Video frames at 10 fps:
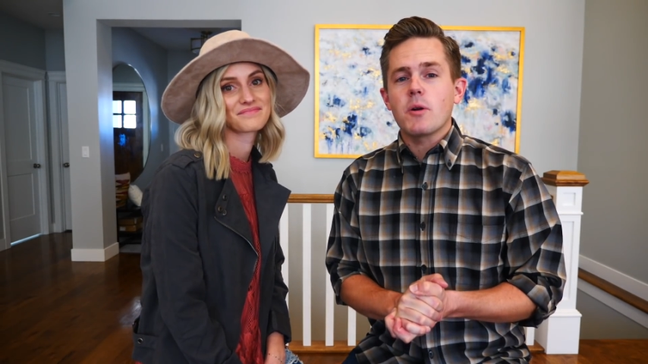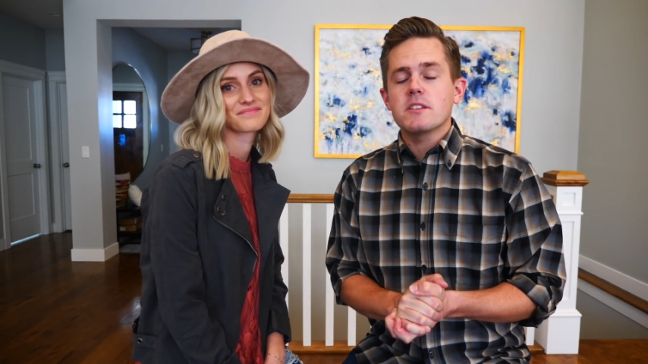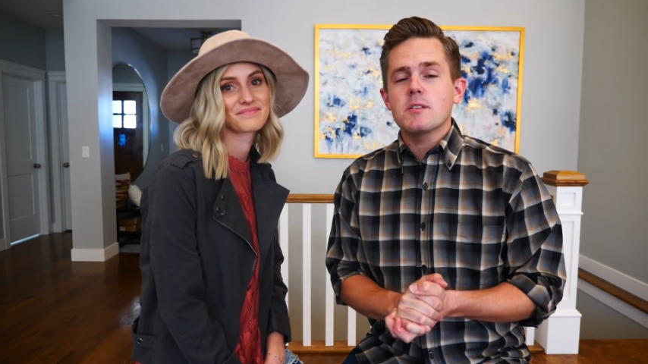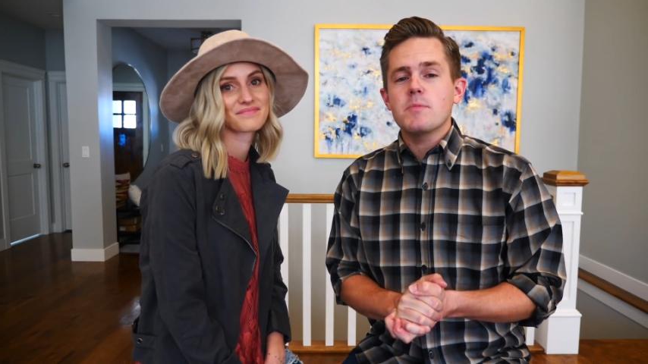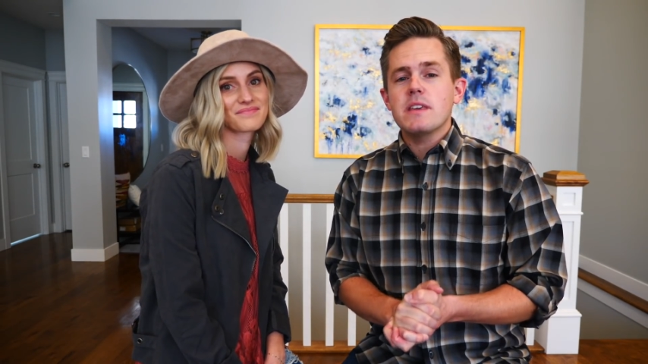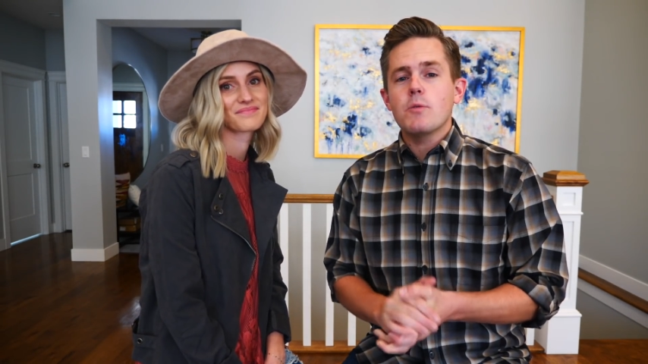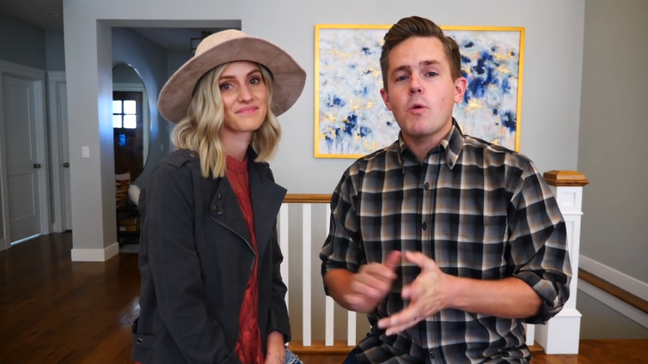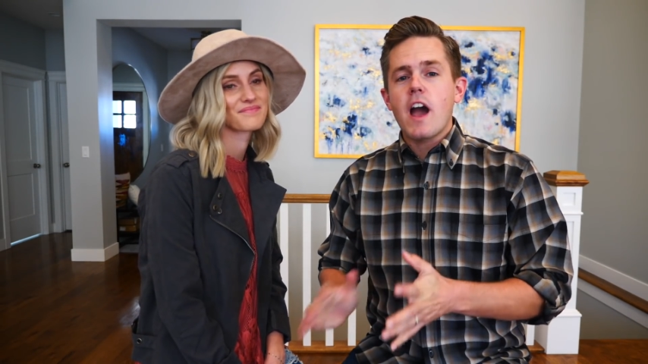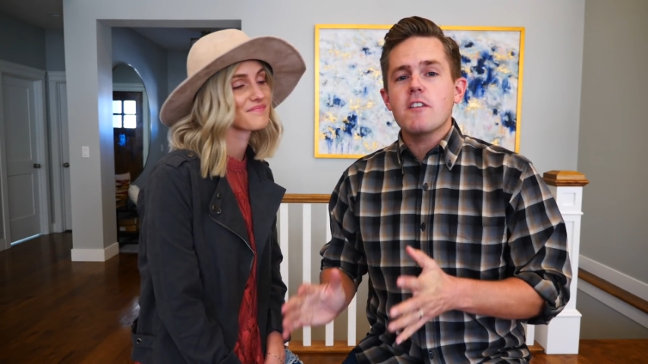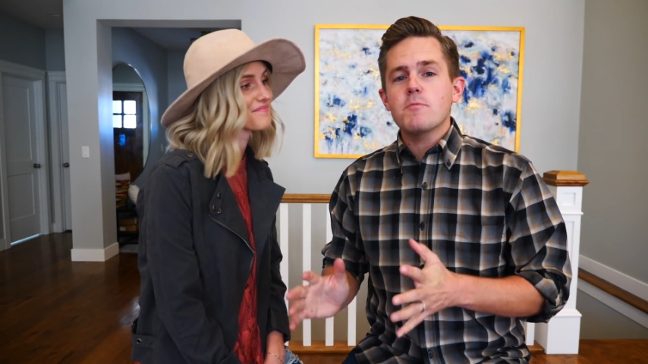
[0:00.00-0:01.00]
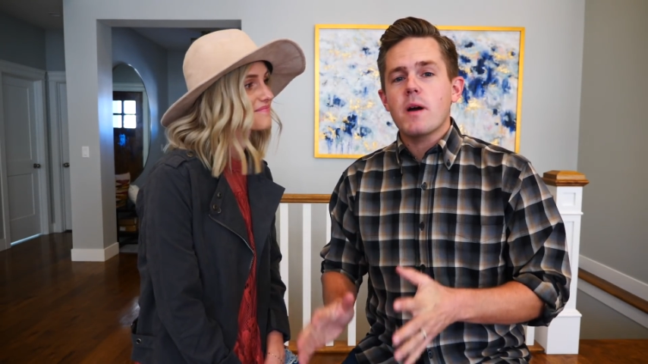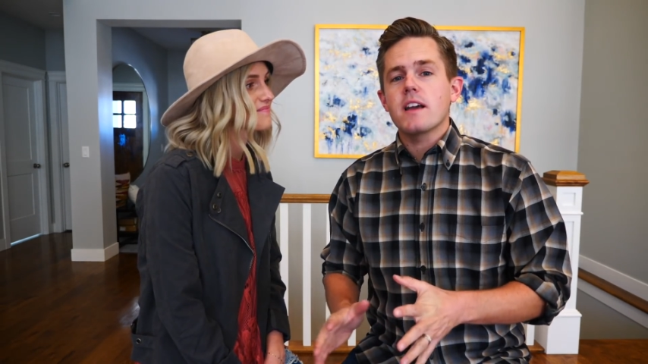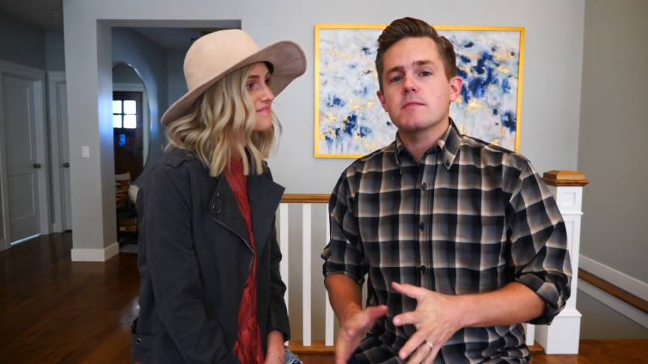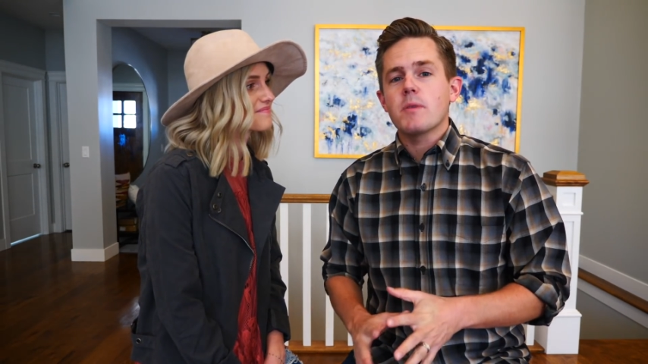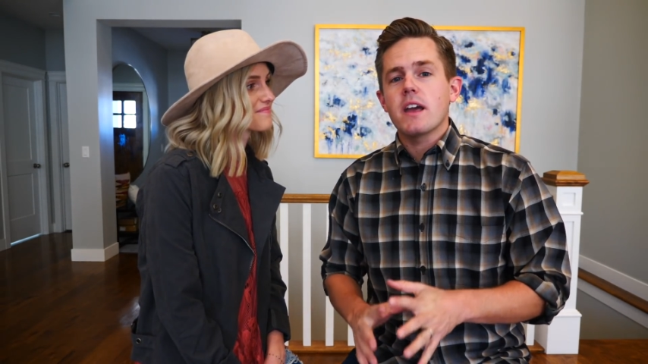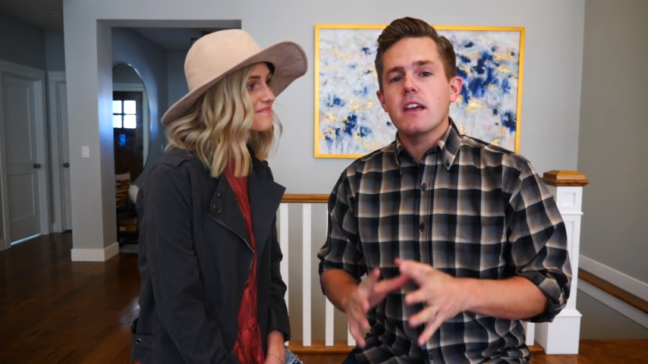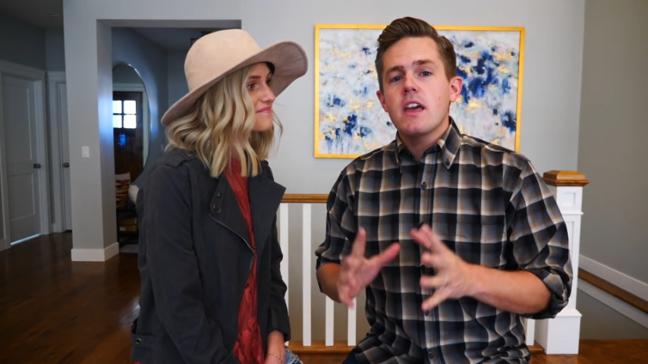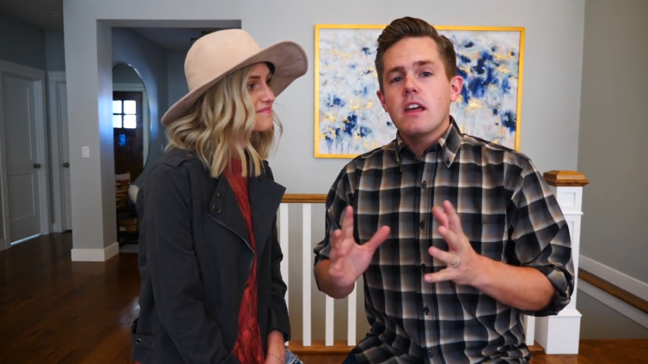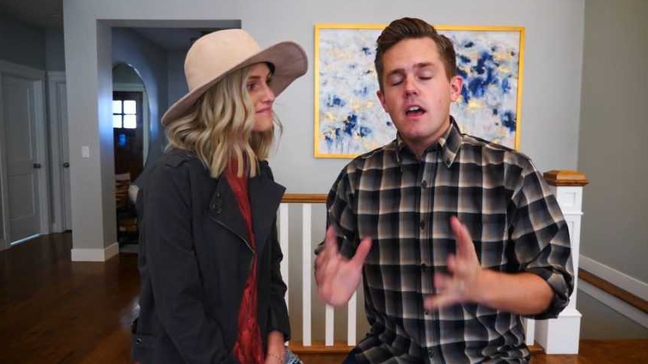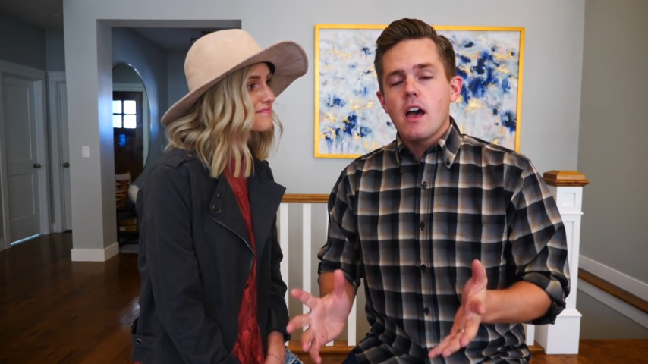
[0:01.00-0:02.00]
Speaker 1: going to be wife buys my
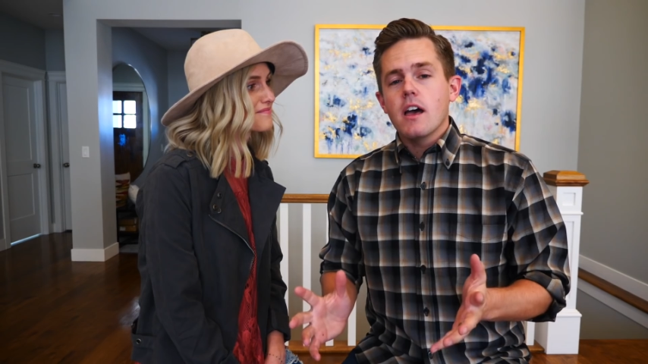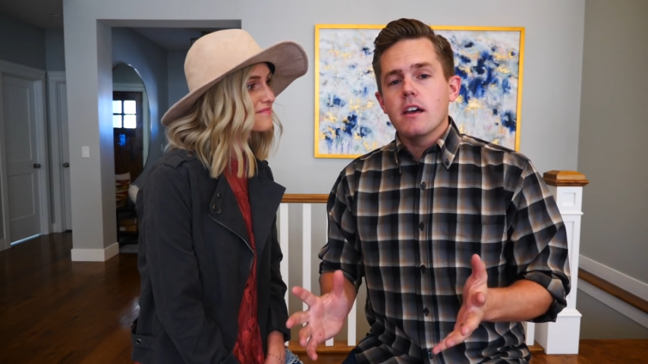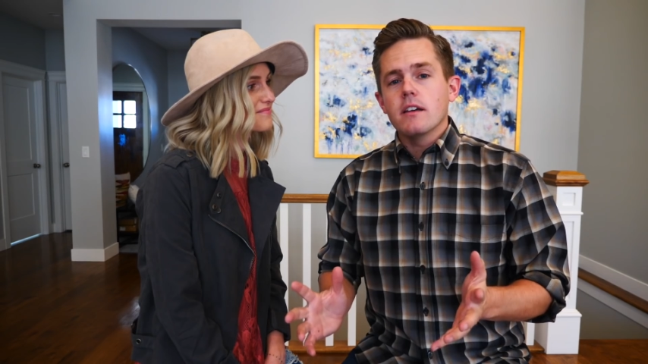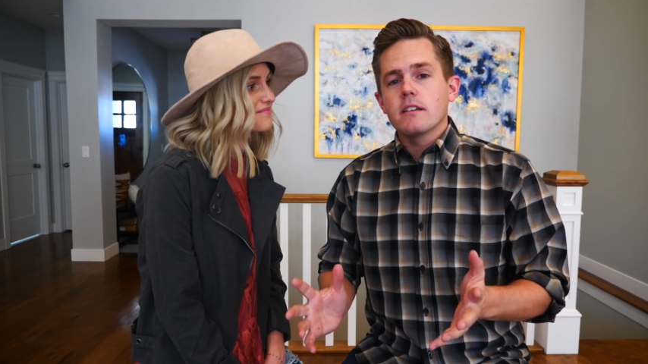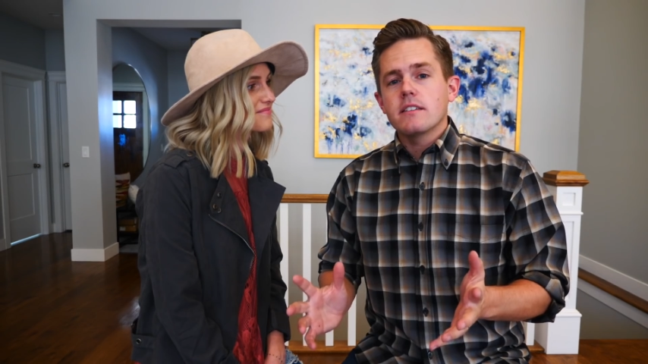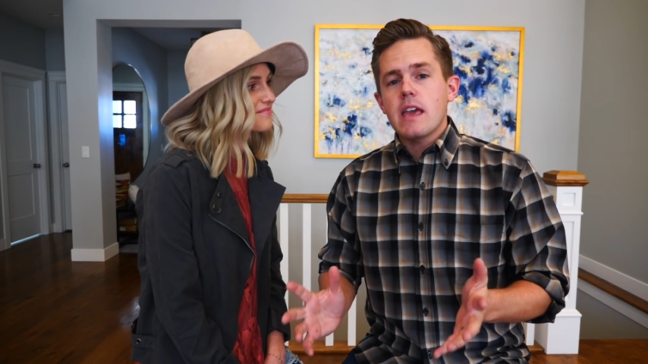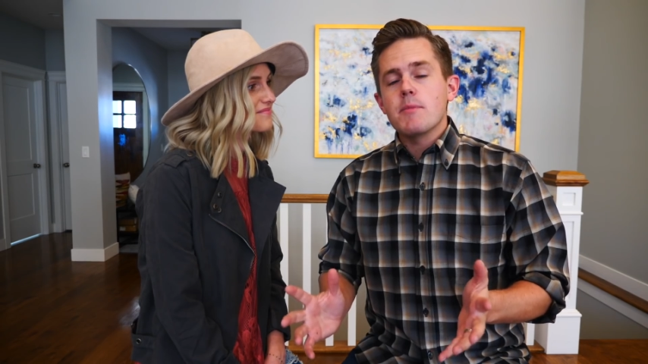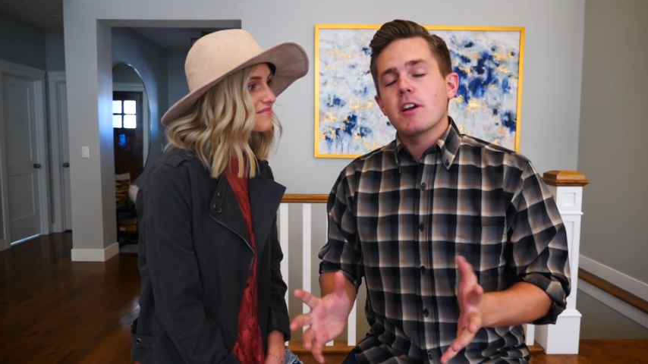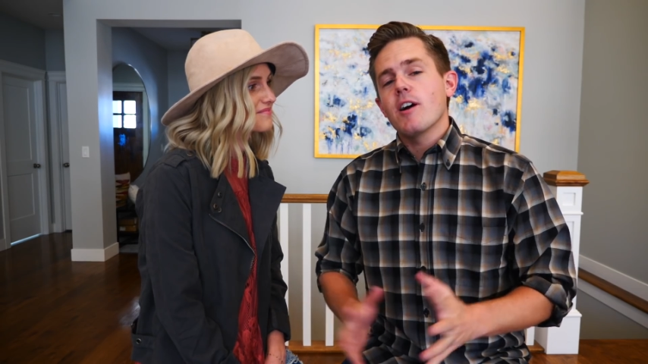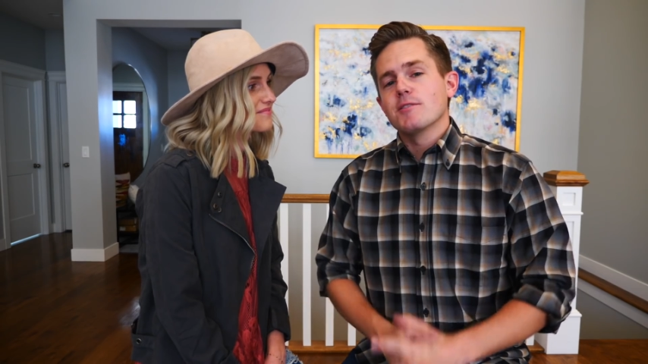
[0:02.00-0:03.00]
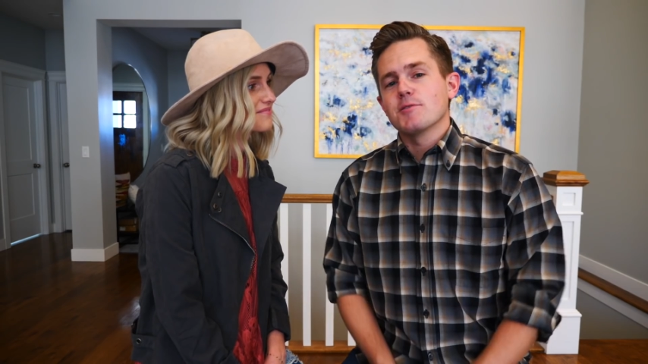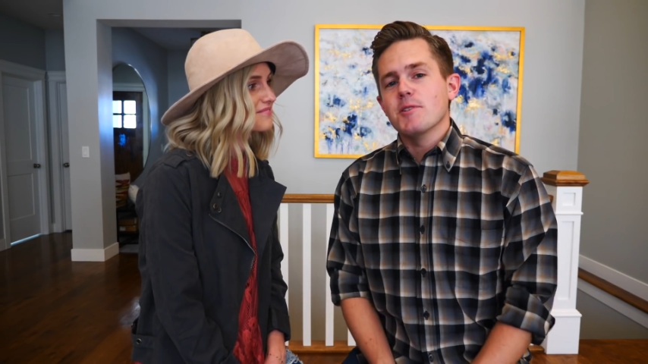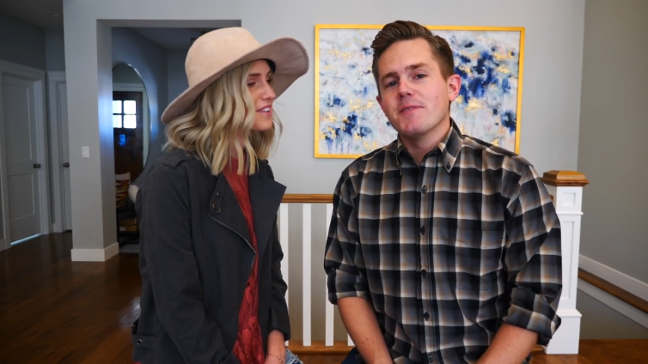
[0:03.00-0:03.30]
uh, gaming console.